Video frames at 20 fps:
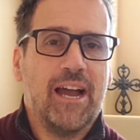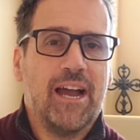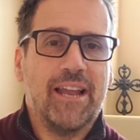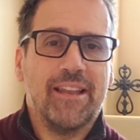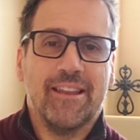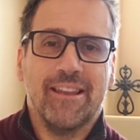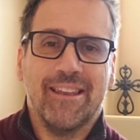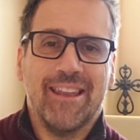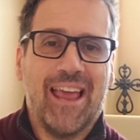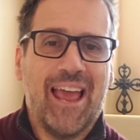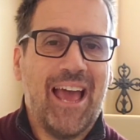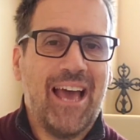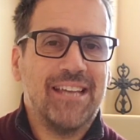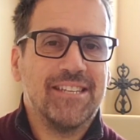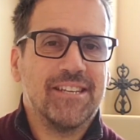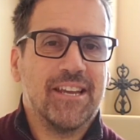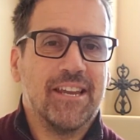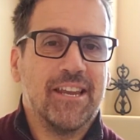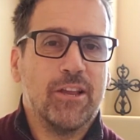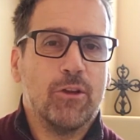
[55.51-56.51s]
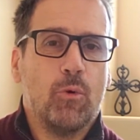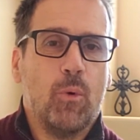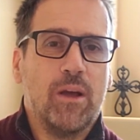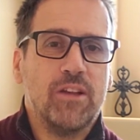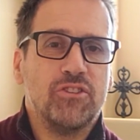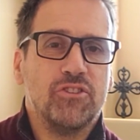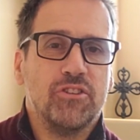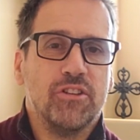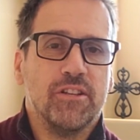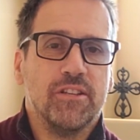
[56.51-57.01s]
I didn't ask any
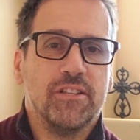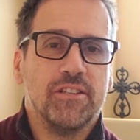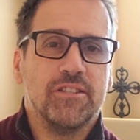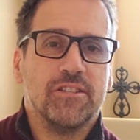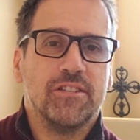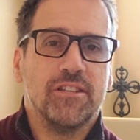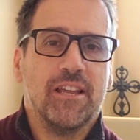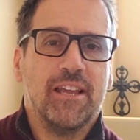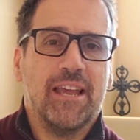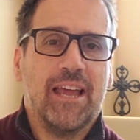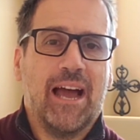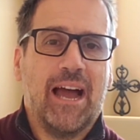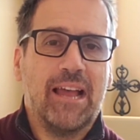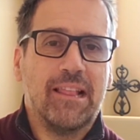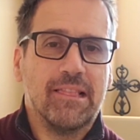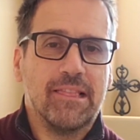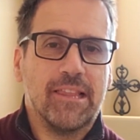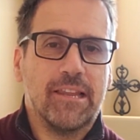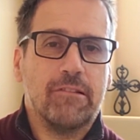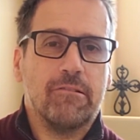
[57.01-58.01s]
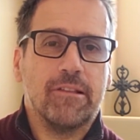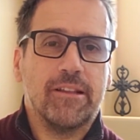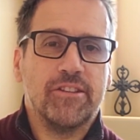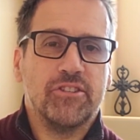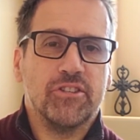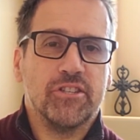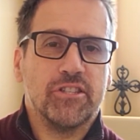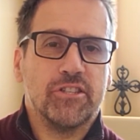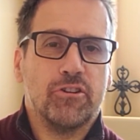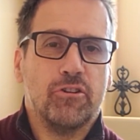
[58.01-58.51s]
questions. I literally
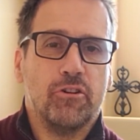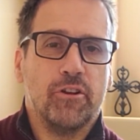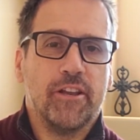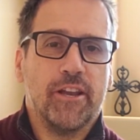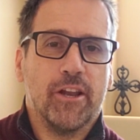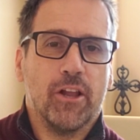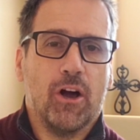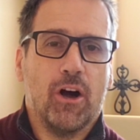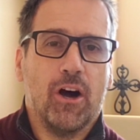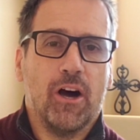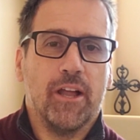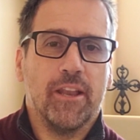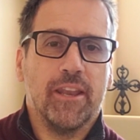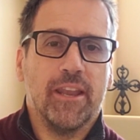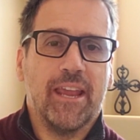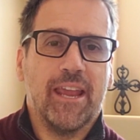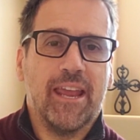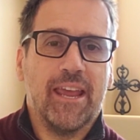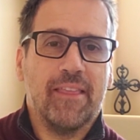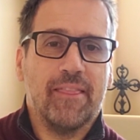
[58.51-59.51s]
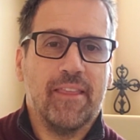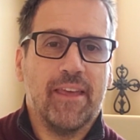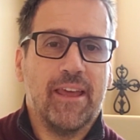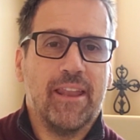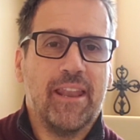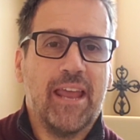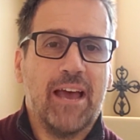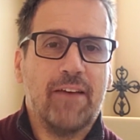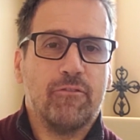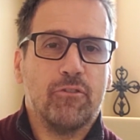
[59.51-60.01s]
just turned it on and
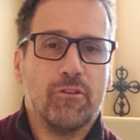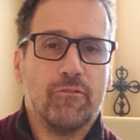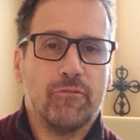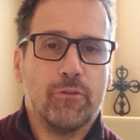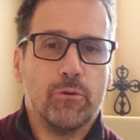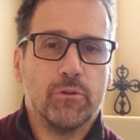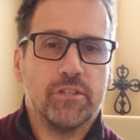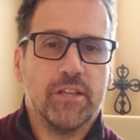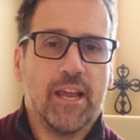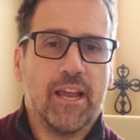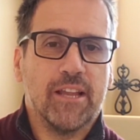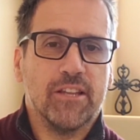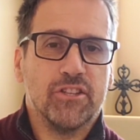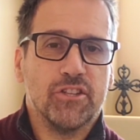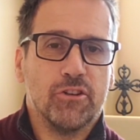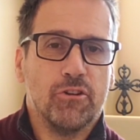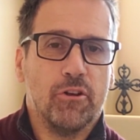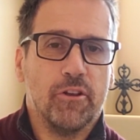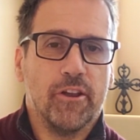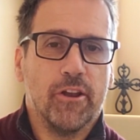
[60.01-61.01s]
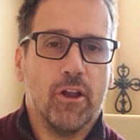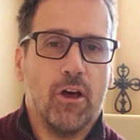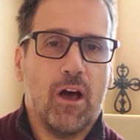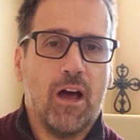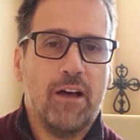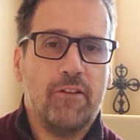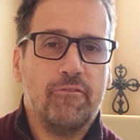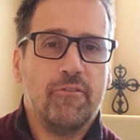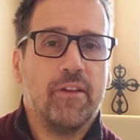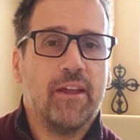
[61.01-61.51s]
then after a few seconds turned it
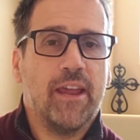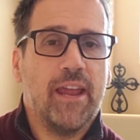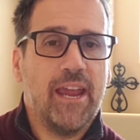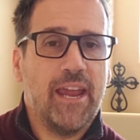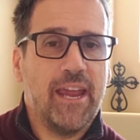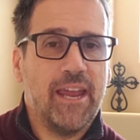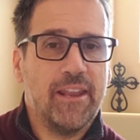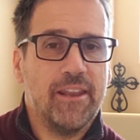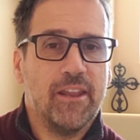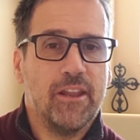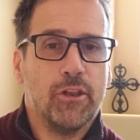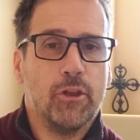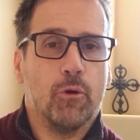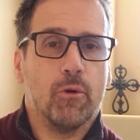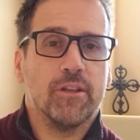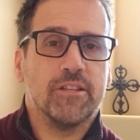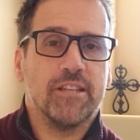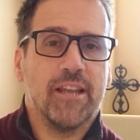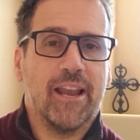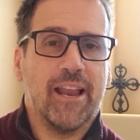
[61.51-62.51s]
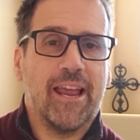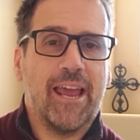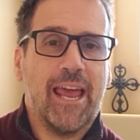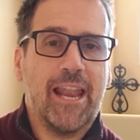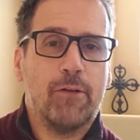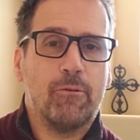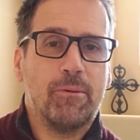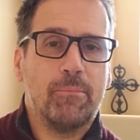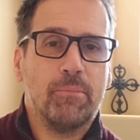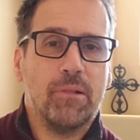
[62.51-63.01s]
off and noticed that I
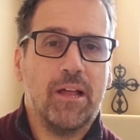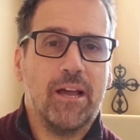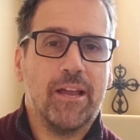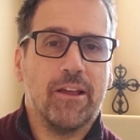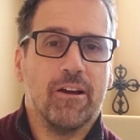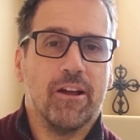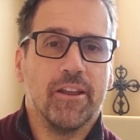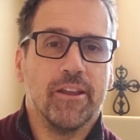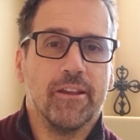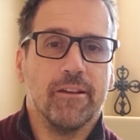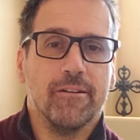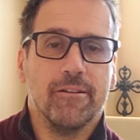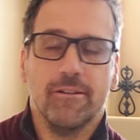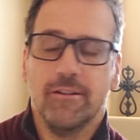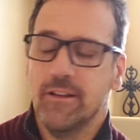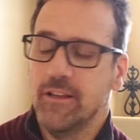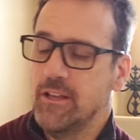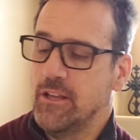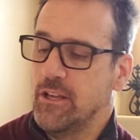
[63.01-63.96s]
had a reply on here.